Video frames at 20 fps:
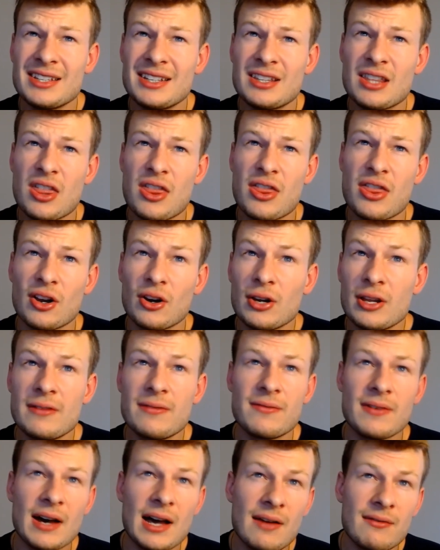
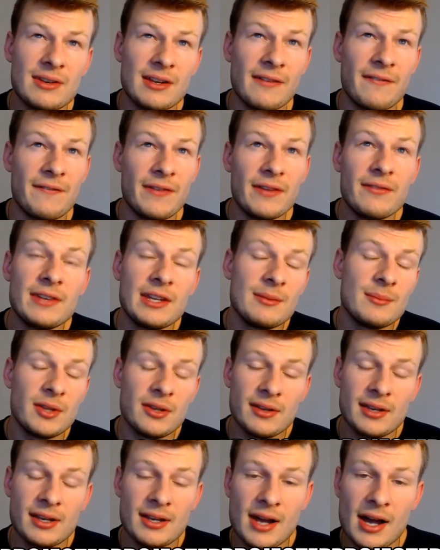$35 to $50
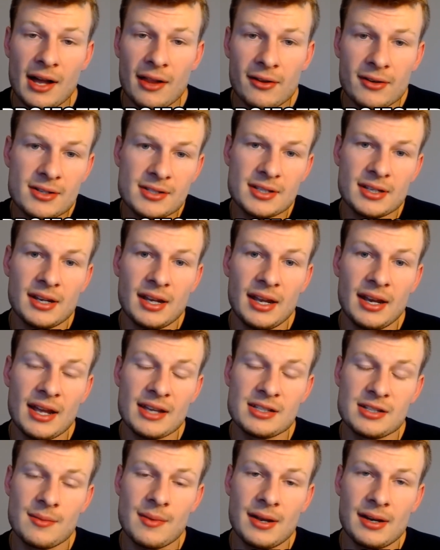million in
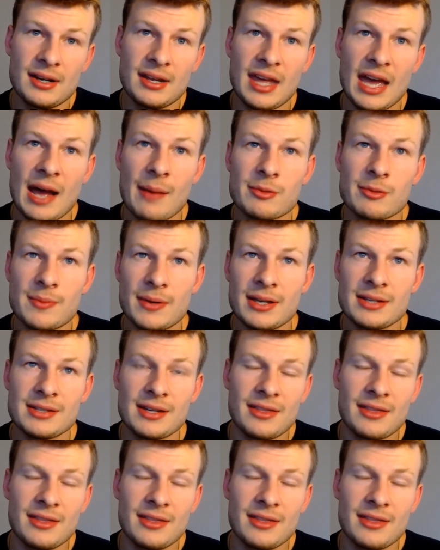estimated cap space.